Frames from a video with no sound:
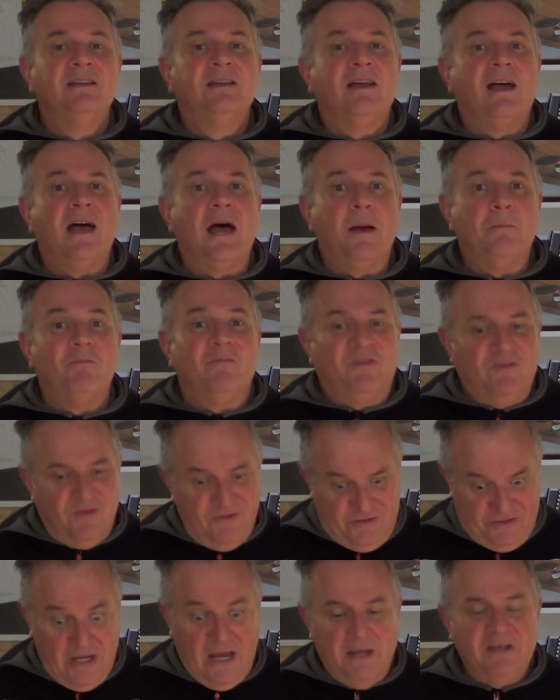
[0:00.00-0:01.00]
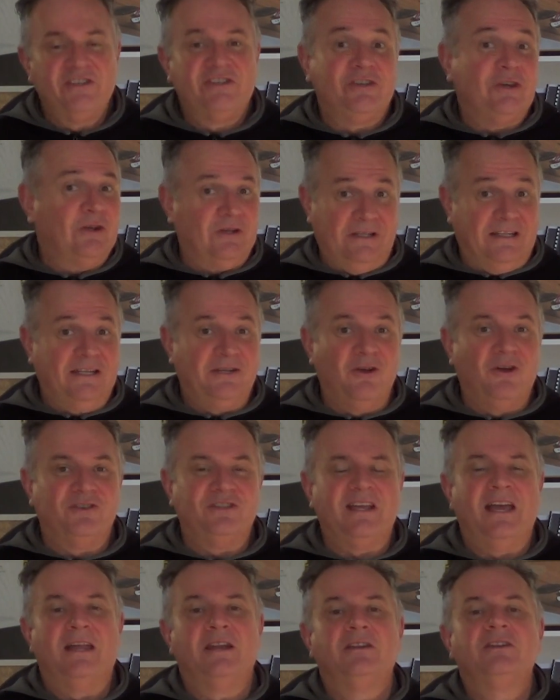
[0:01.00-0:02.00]
and certainly not
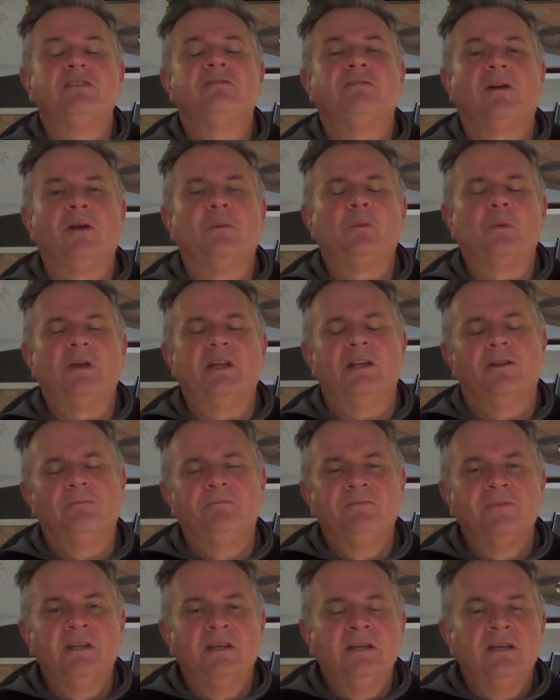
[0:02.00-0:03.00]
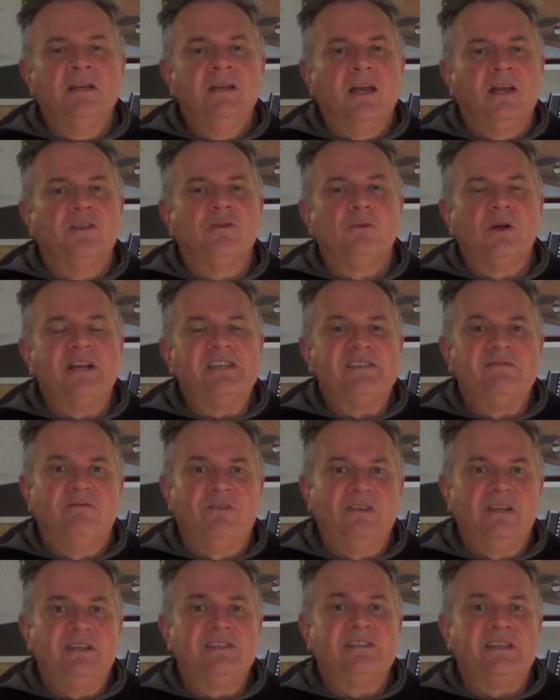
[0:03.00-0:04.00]
down at your front wheel. And the reason for
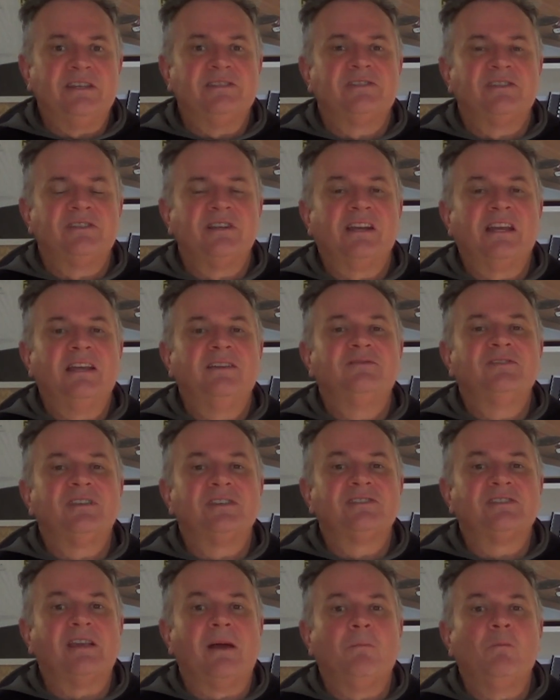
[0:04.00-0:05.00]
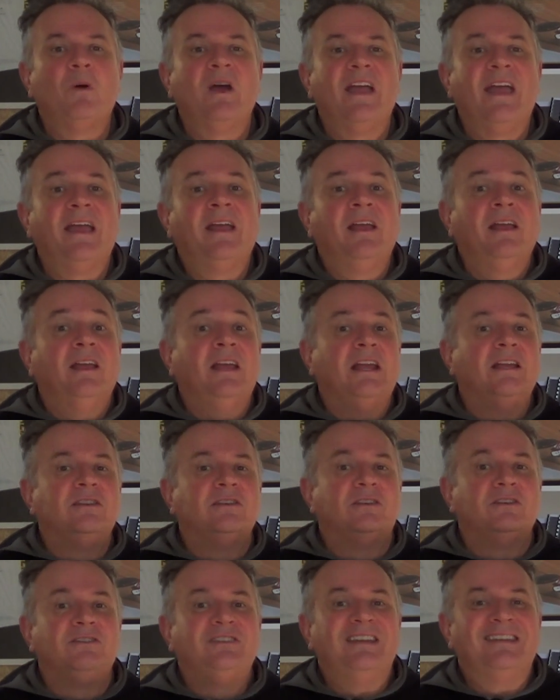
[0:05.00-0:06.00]
this is it gives us somewhere in
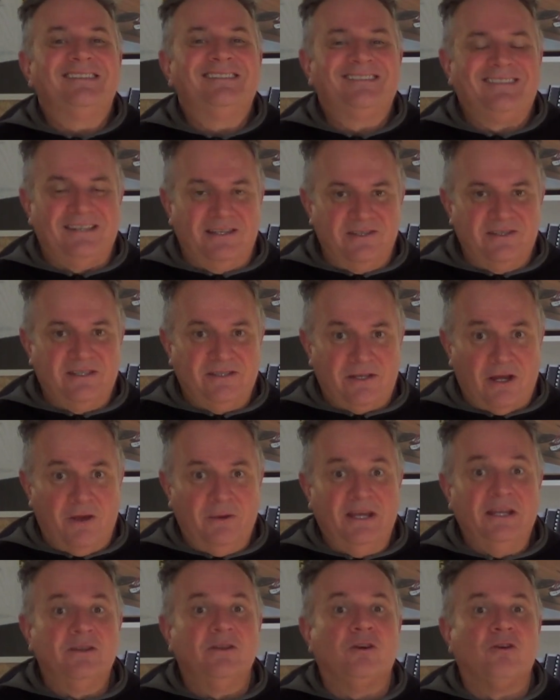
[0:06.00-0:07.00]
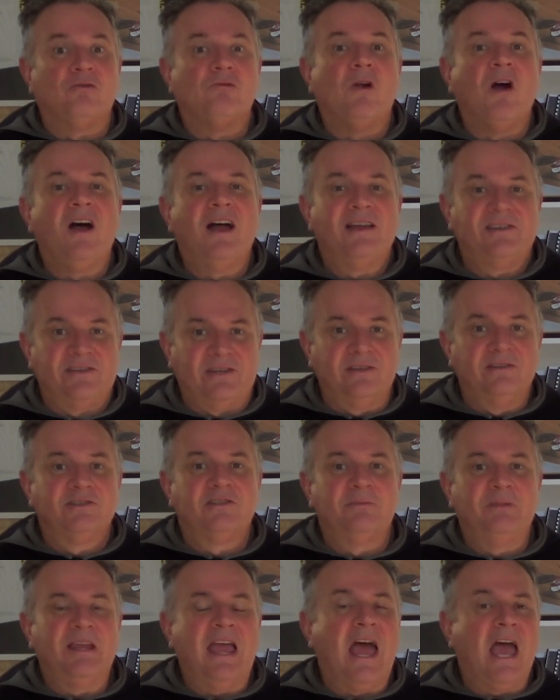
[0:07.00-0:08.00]
the distance, so in the horizon, to
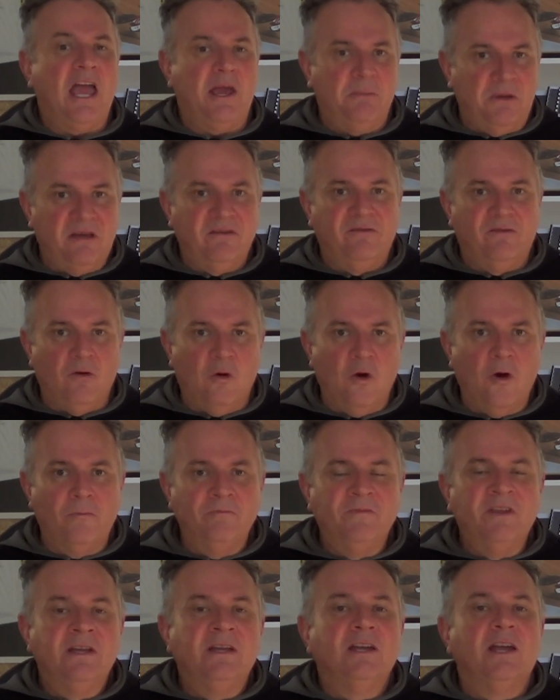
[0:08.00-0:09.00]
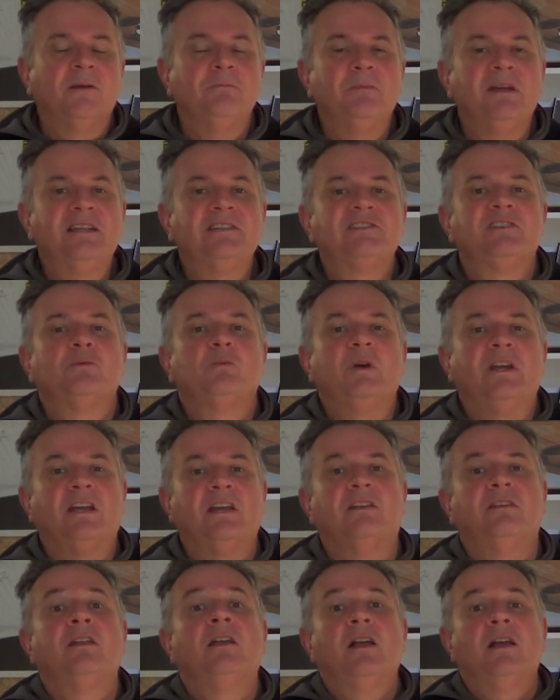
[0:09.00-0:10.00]
be aiming for. It means that we
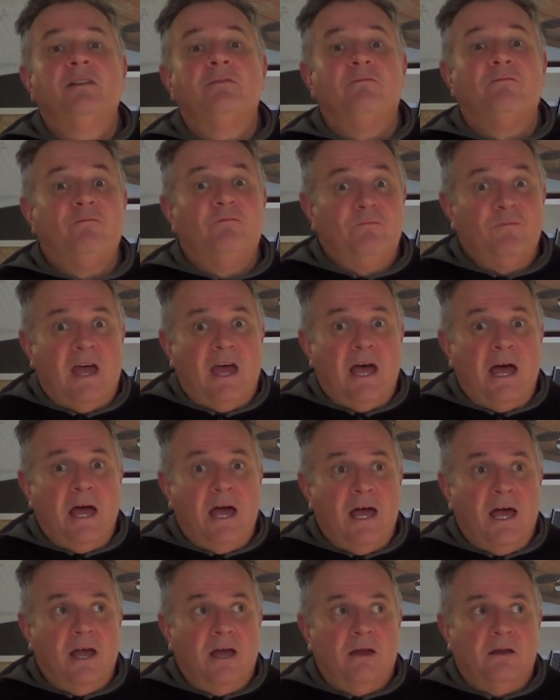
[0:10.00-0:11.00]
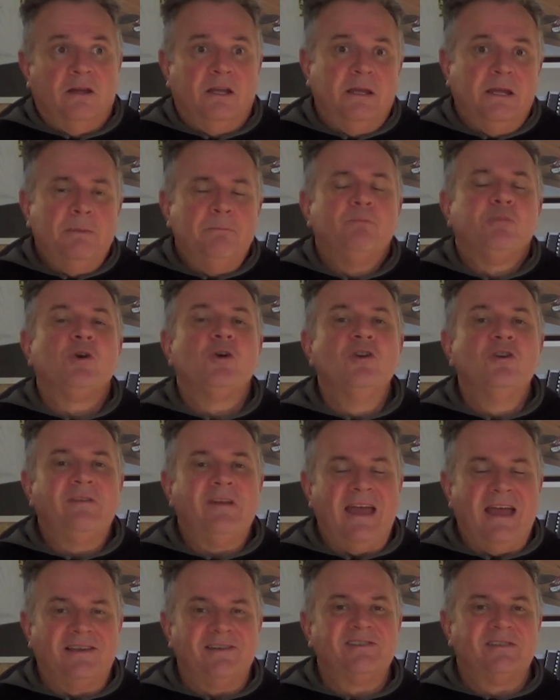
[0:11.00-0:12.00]
can improve
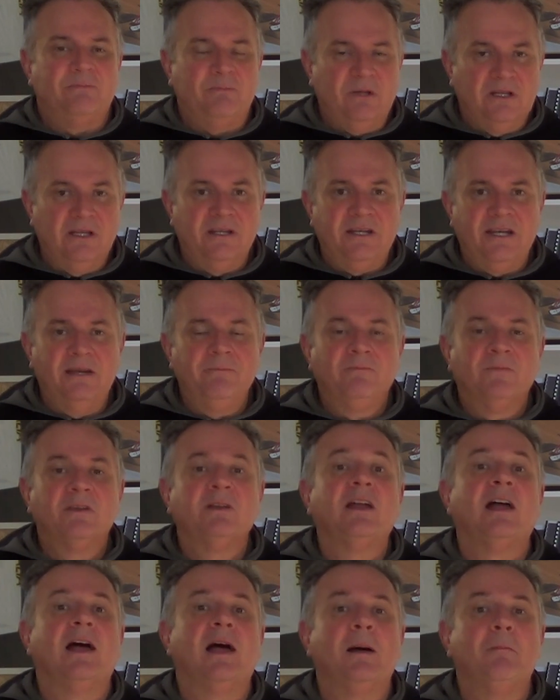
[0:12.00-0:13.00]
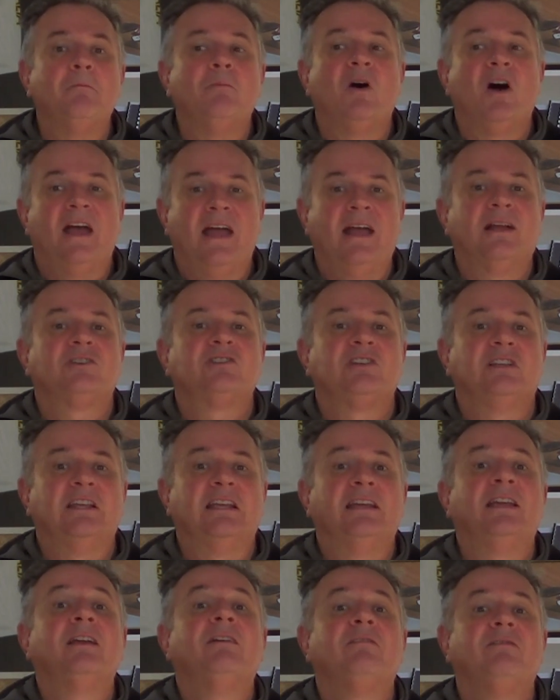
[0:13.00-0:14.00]
our stability by
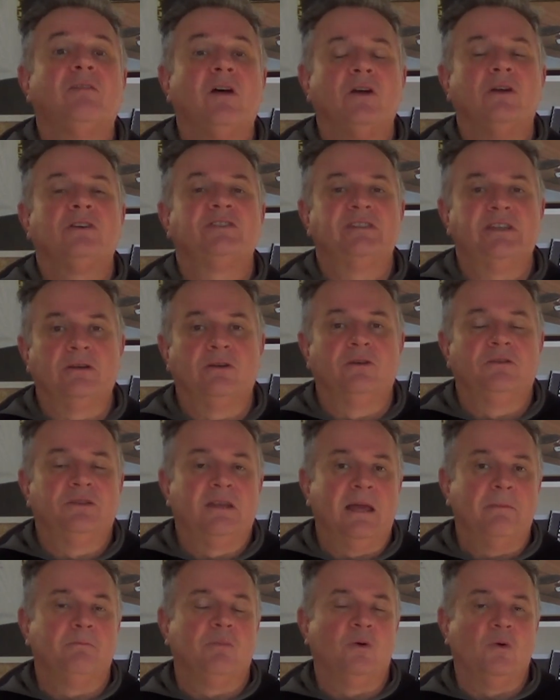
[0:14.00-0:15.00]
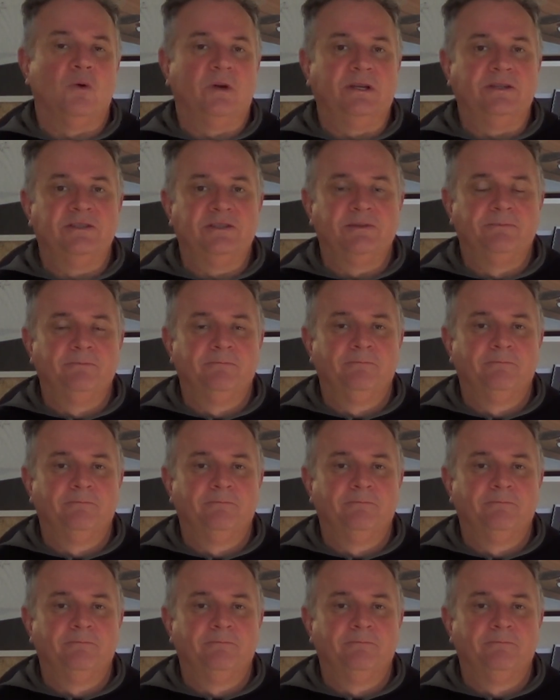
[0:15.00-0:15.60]
actually focusing on that point.